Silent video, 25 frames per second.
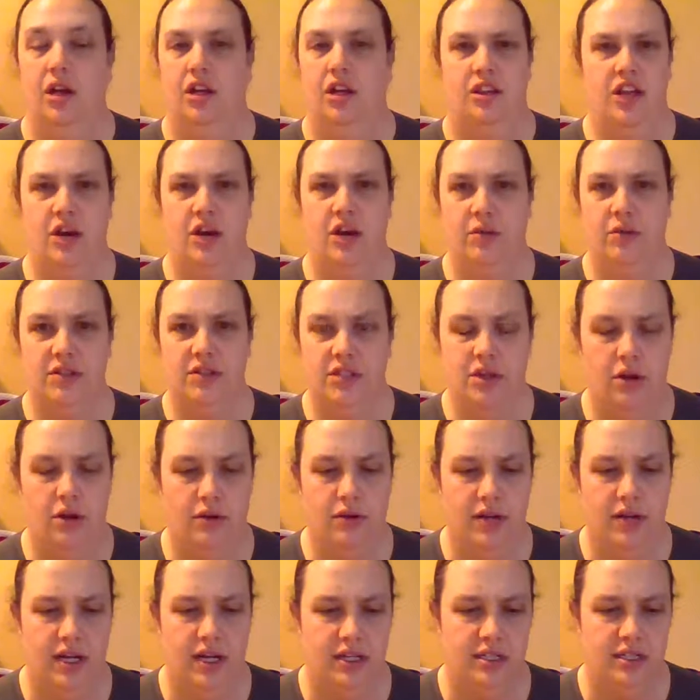There was no
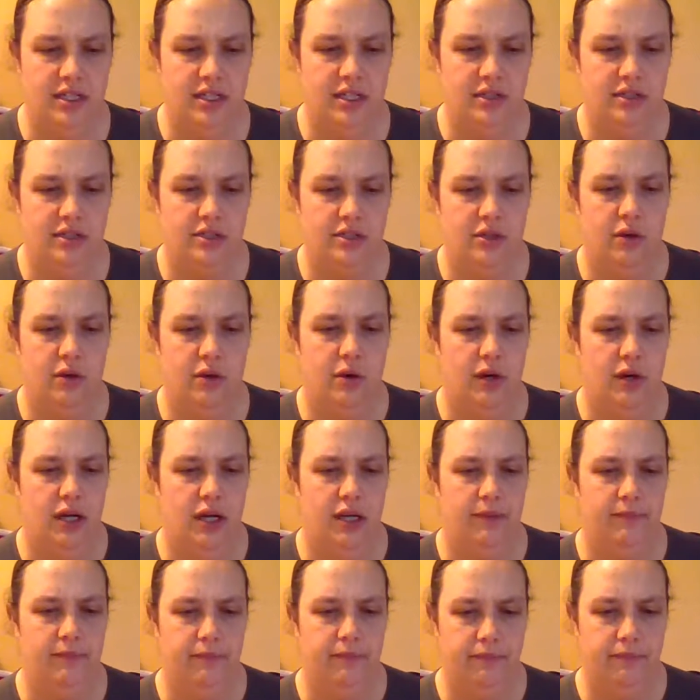19th
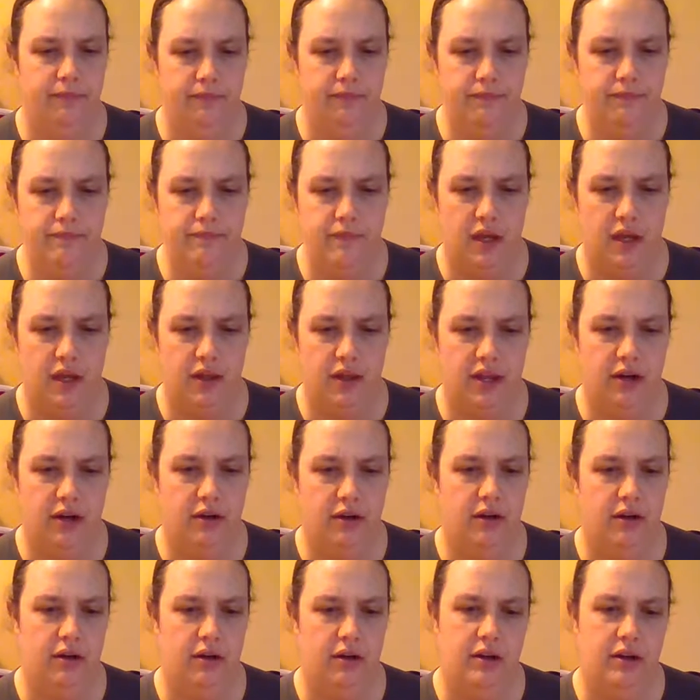story.
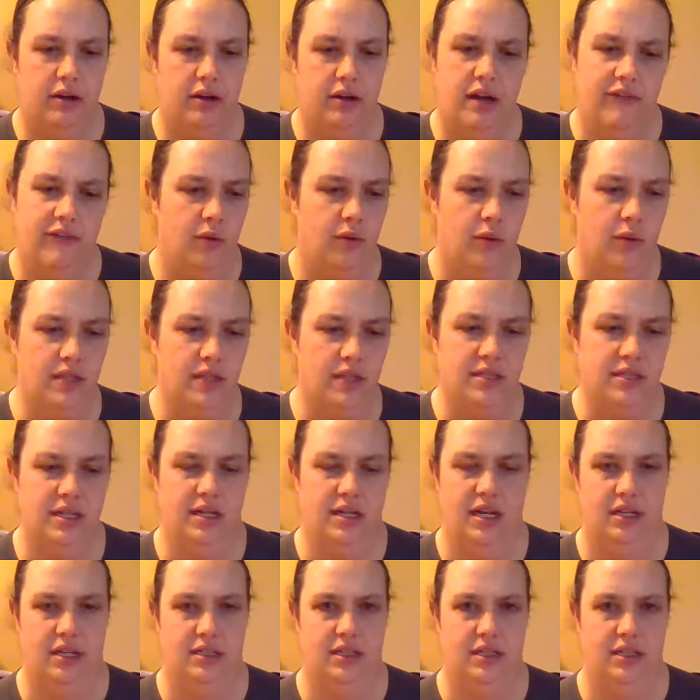There never was a
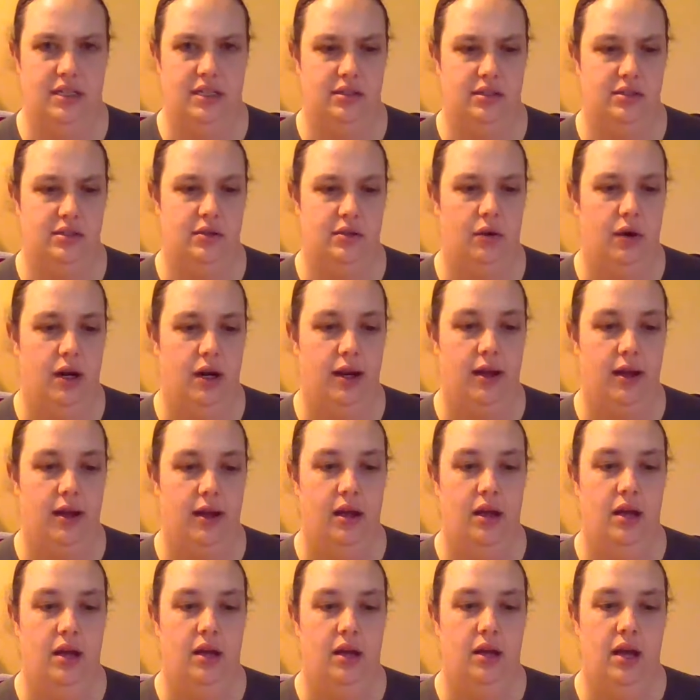19th story,
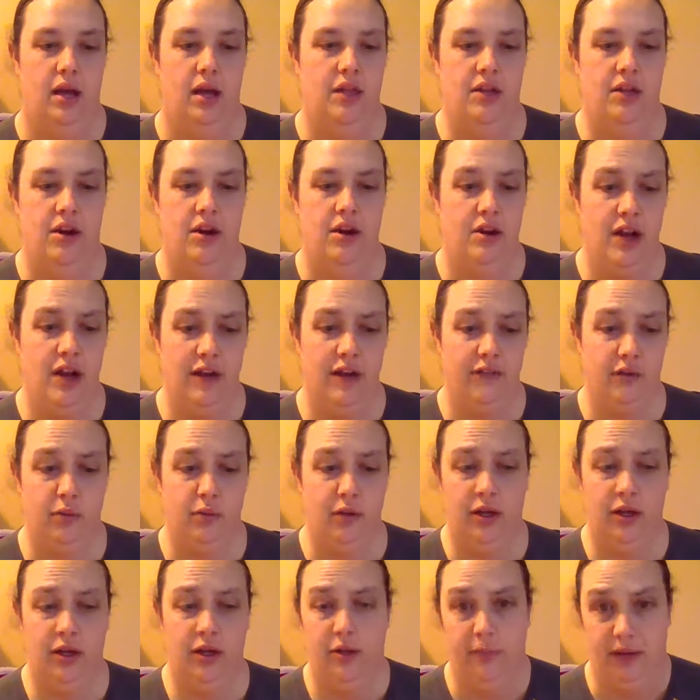and there never
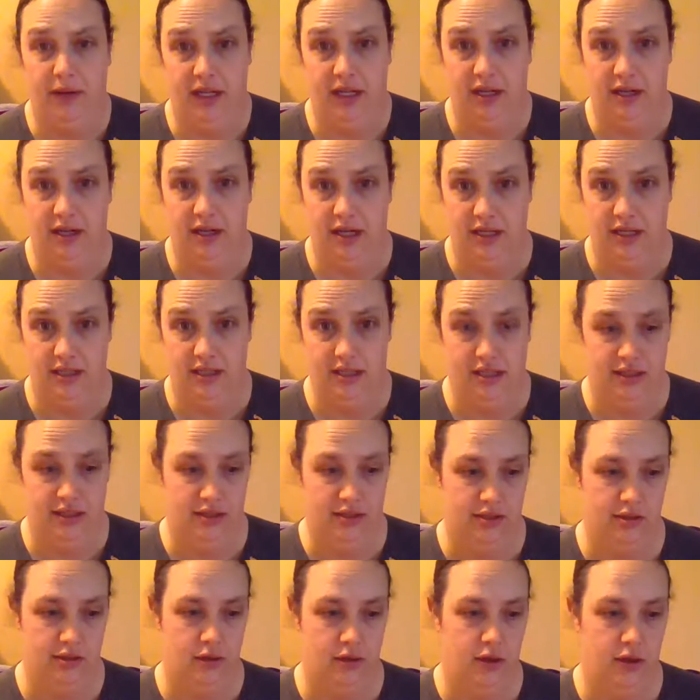will be a 19th
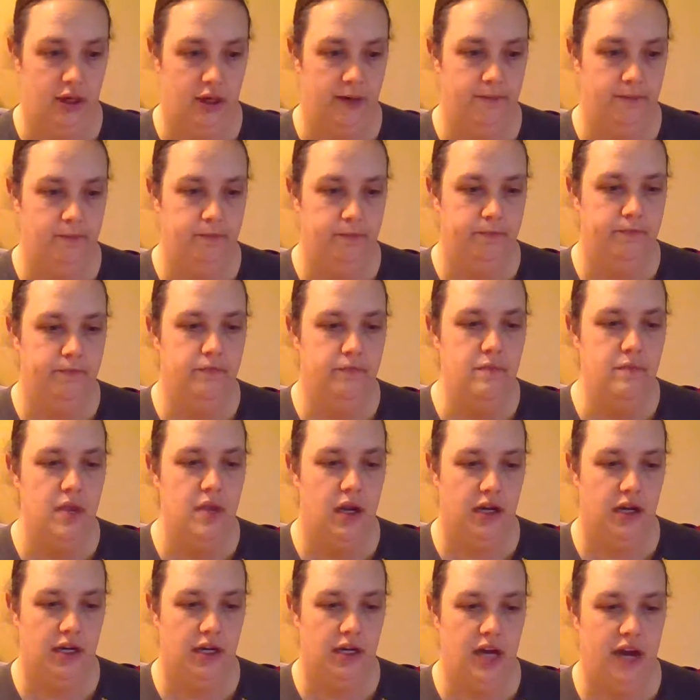story.
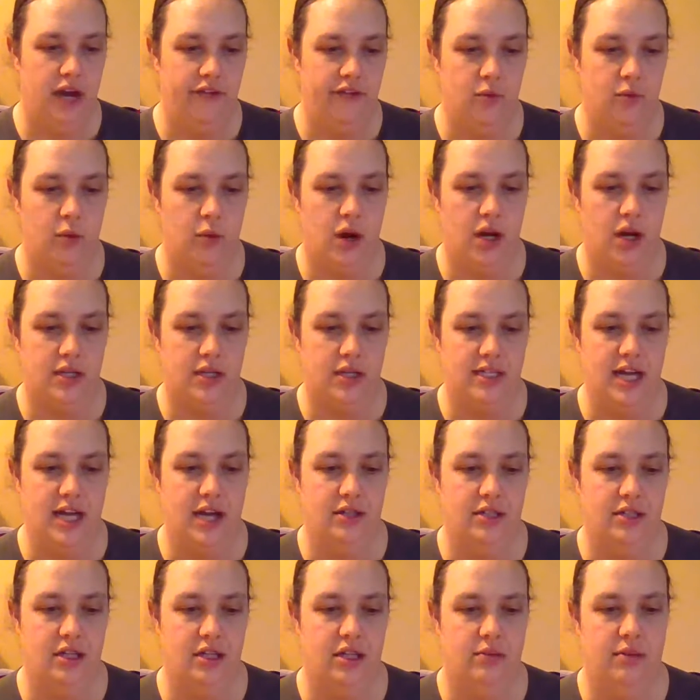Calvin walked
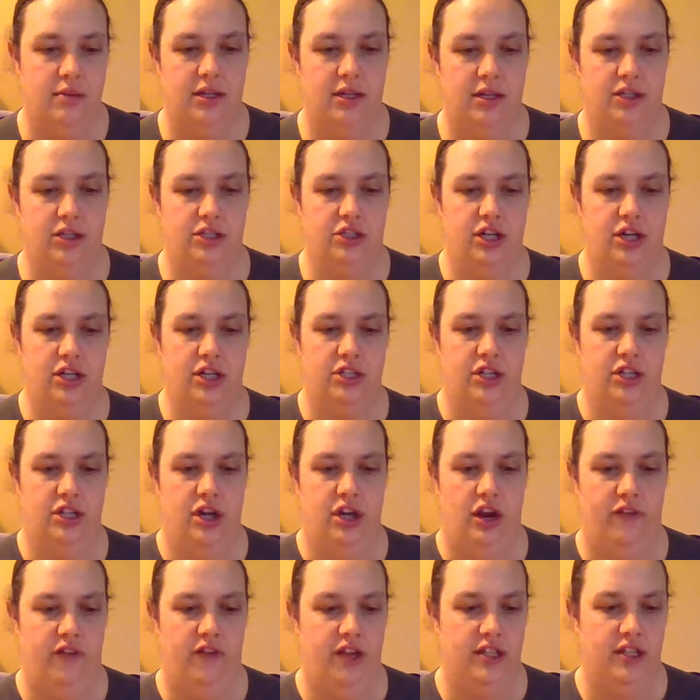down to the administration
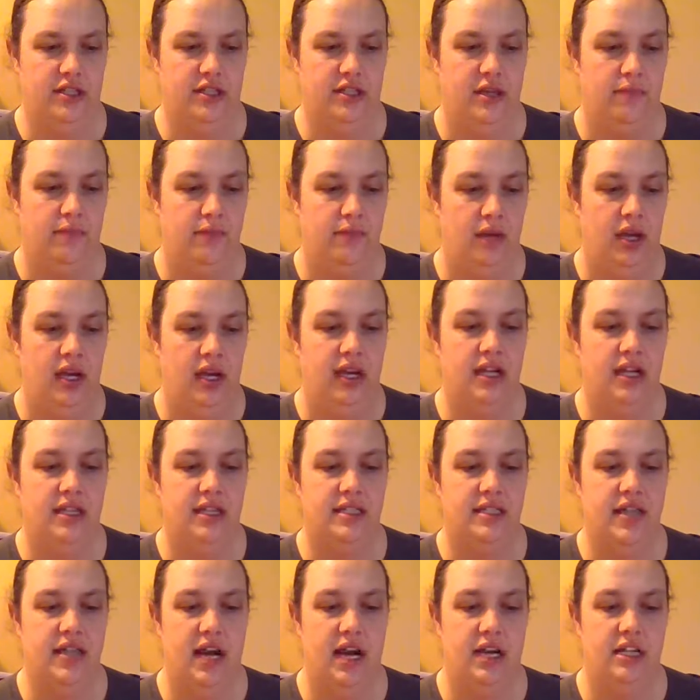office. He
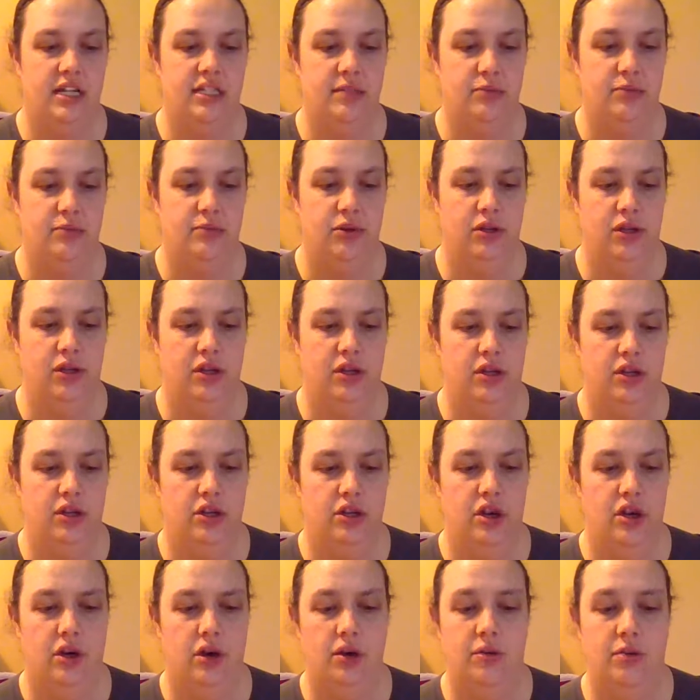decided to put the
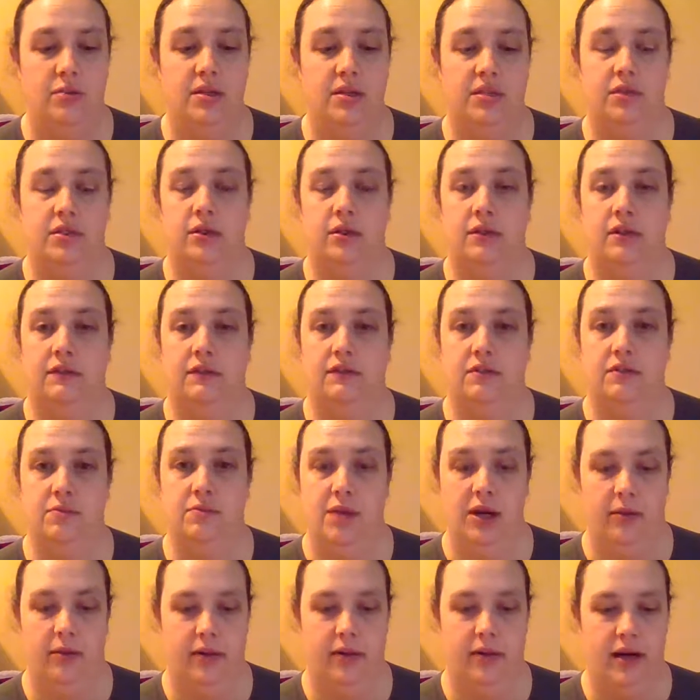note in Miss Zarves'
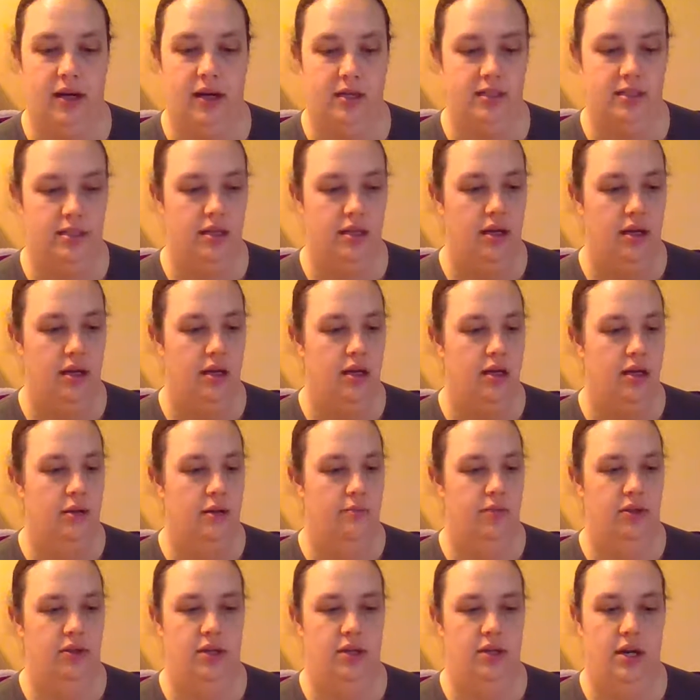mailbox,
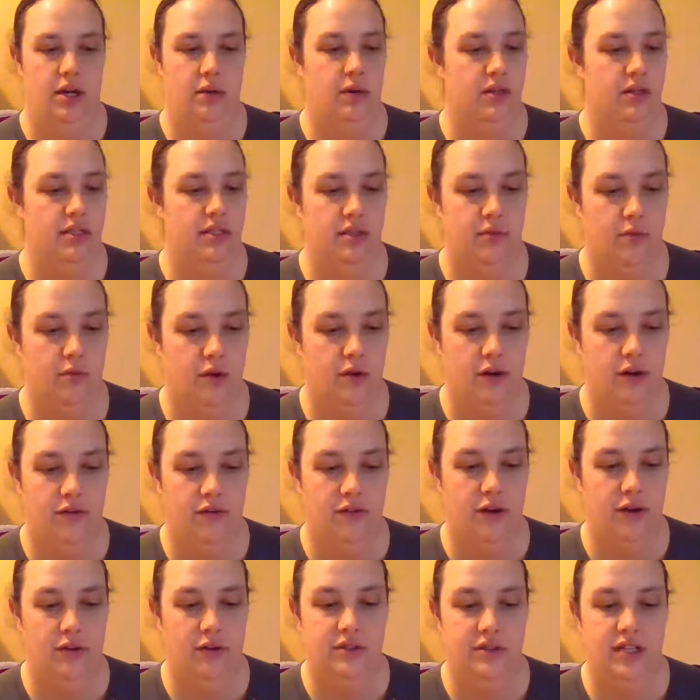but there wasn't one
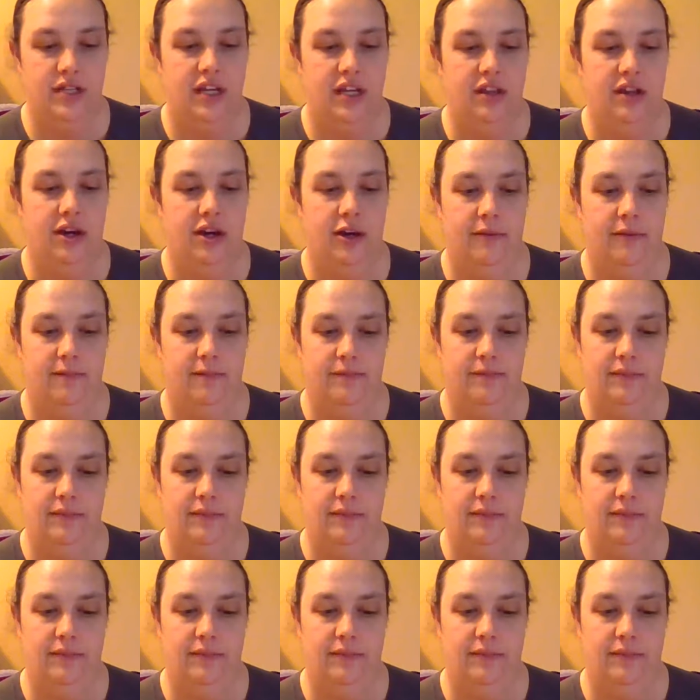of those either.